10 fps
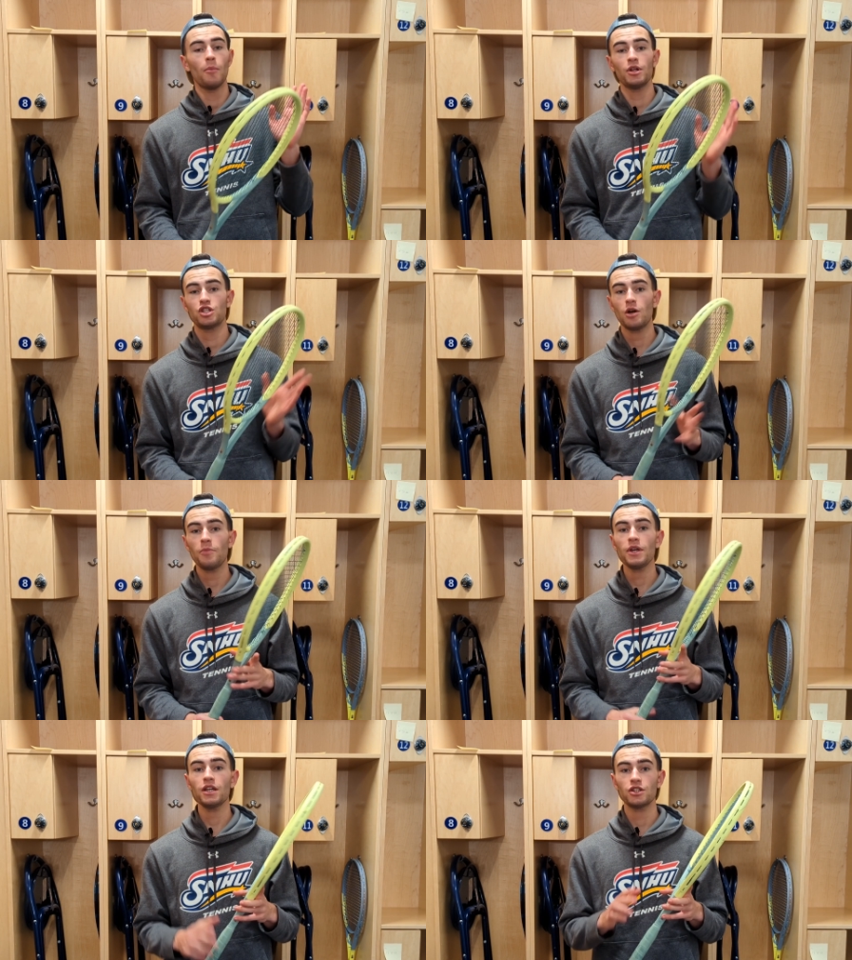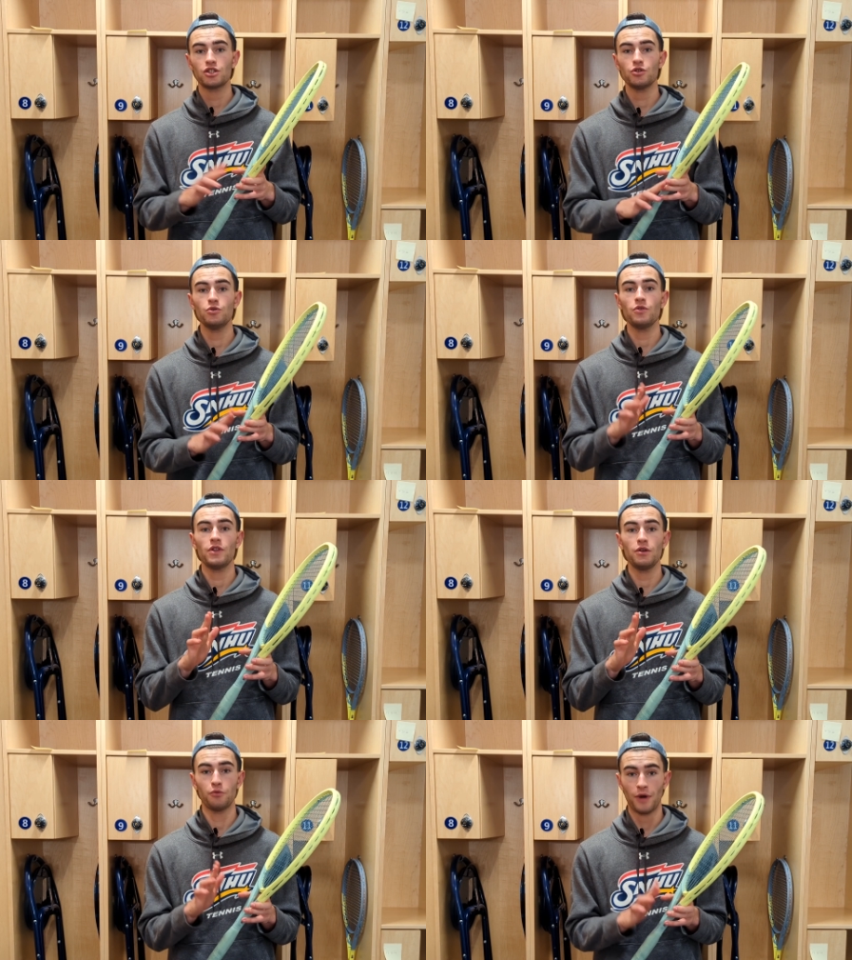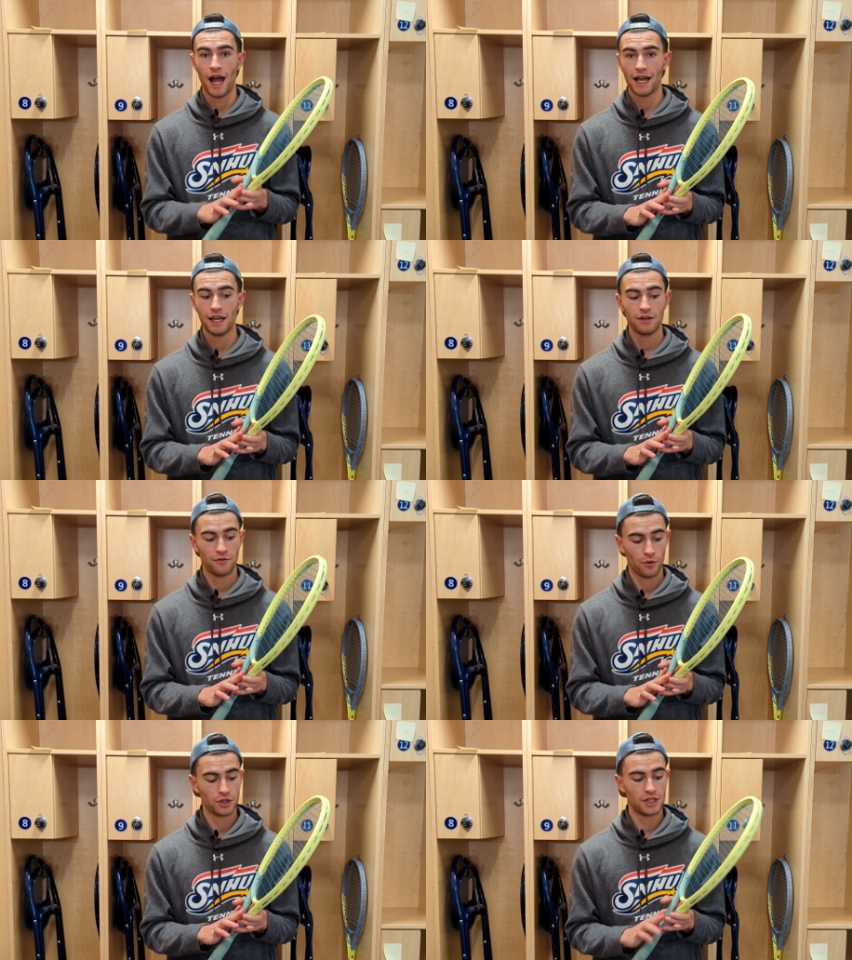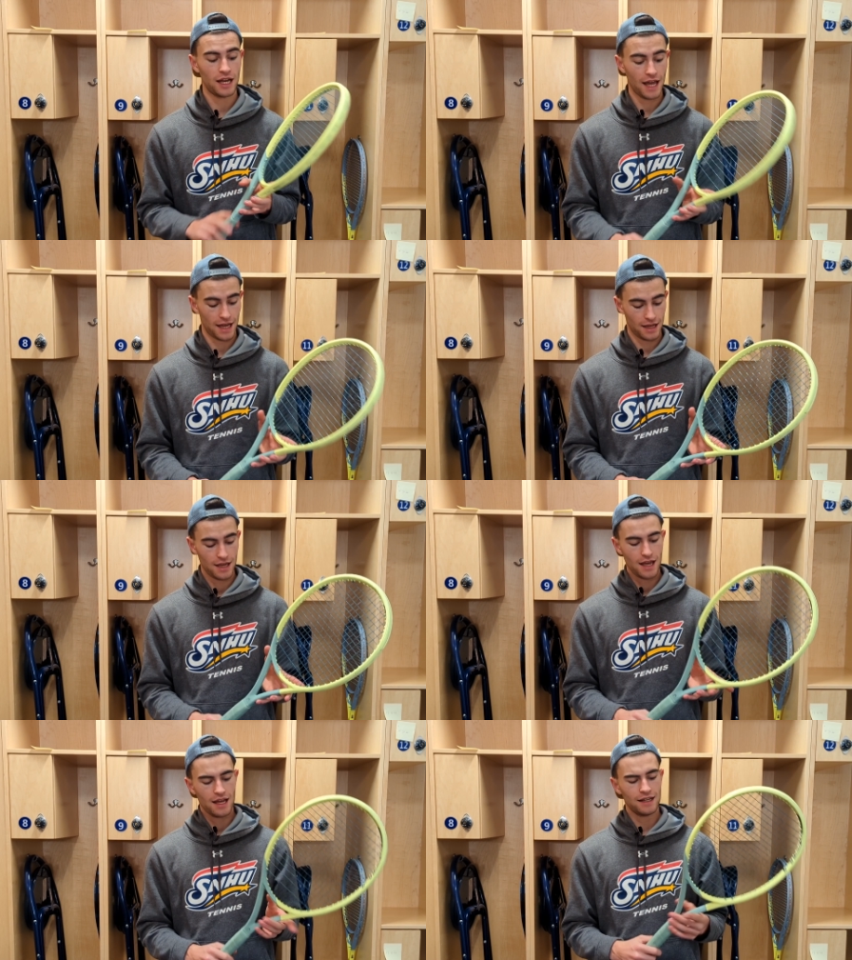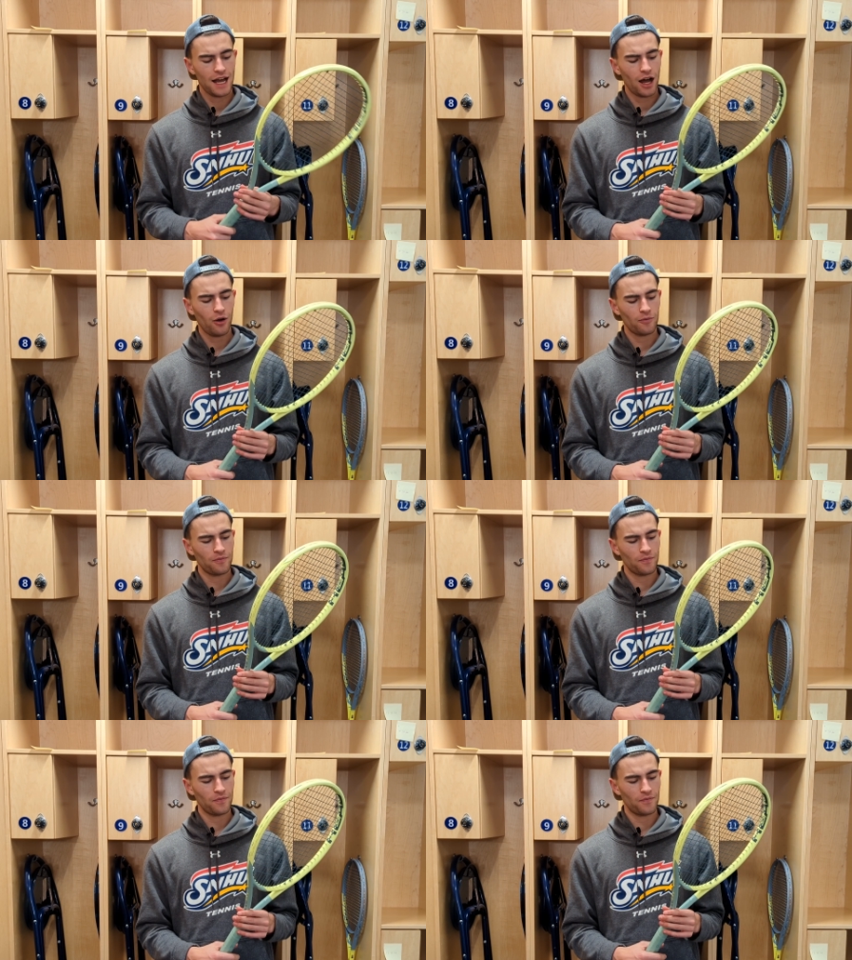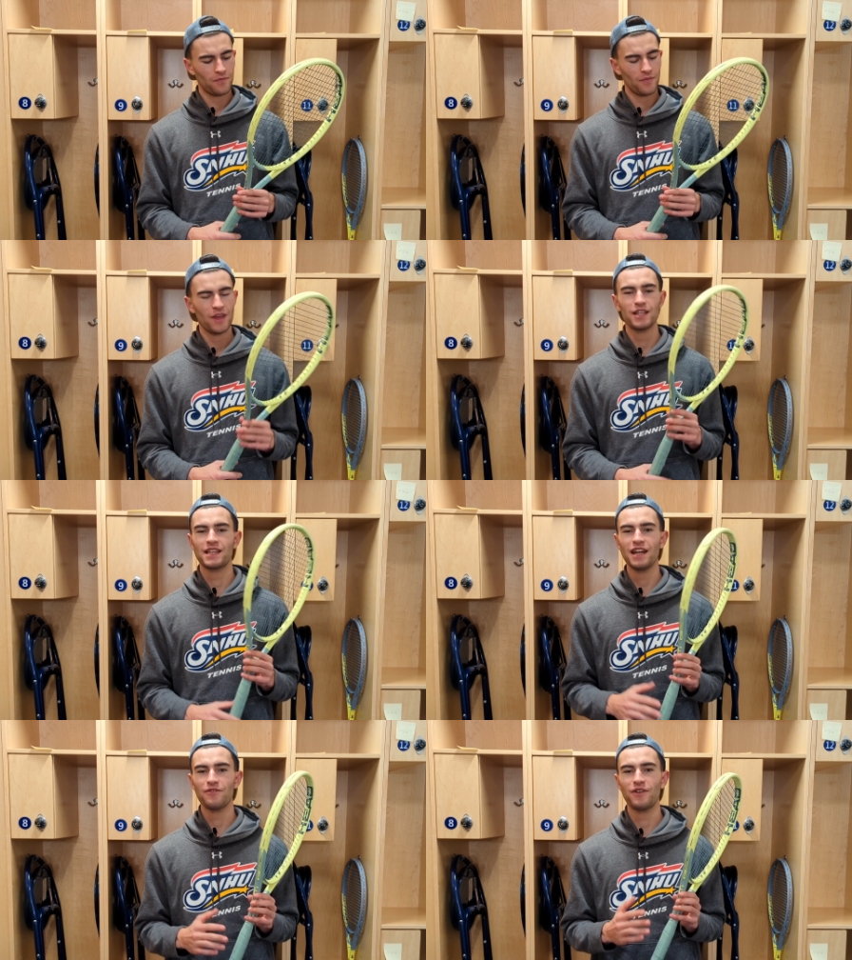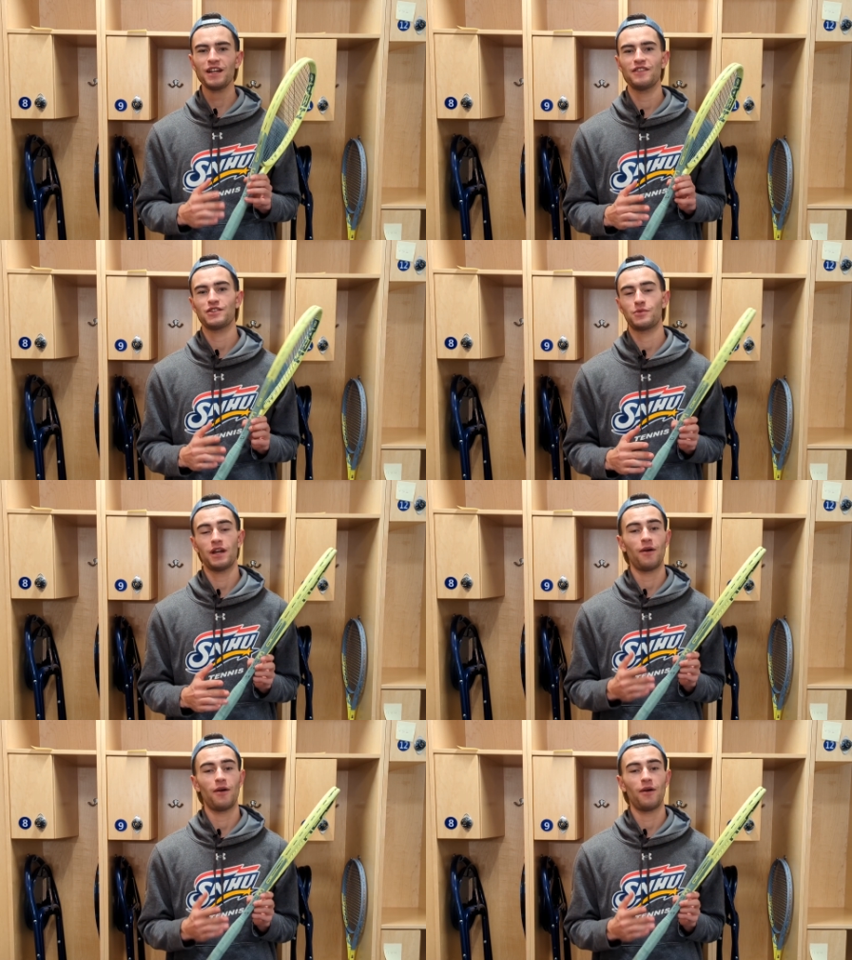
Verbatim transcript: But jumping to the racket for today. Now, it's kind of funny, this one.